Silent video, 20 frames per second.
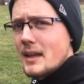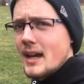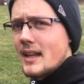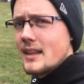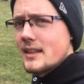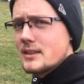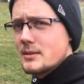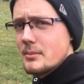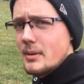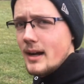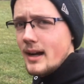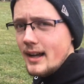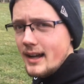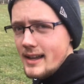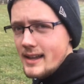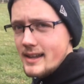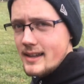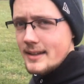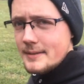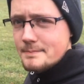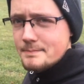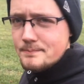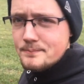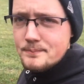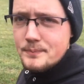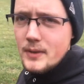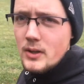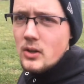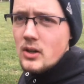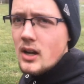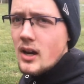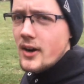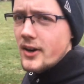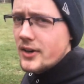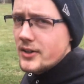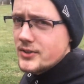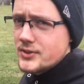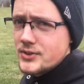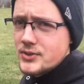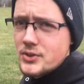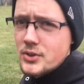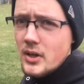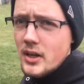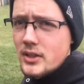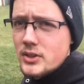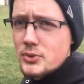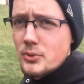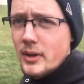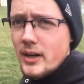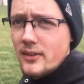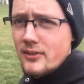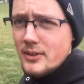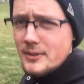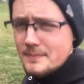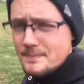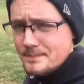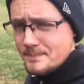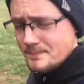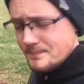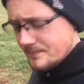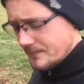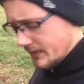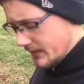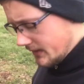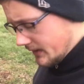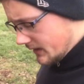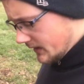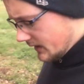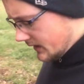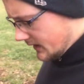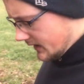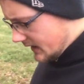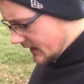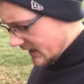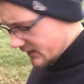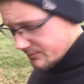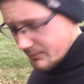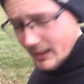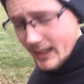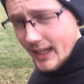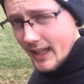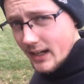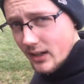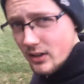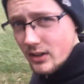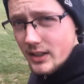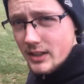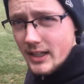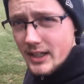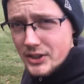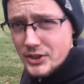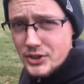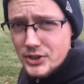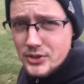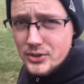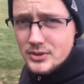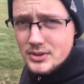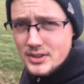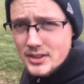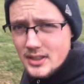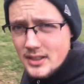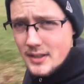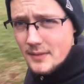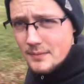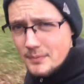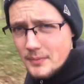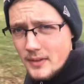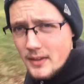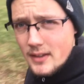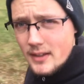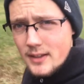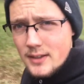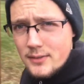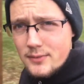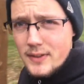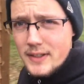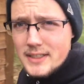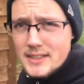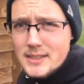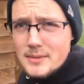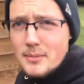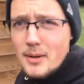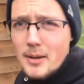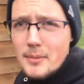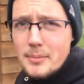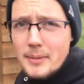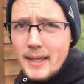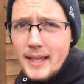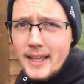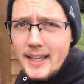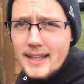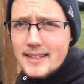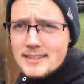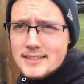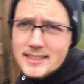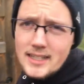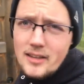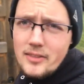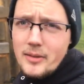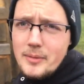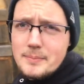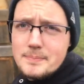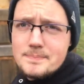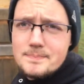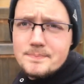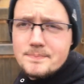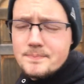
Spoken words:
I like to buy, you know, cars, trucks, whatever, have mechanical issues, fix them up, and sell them.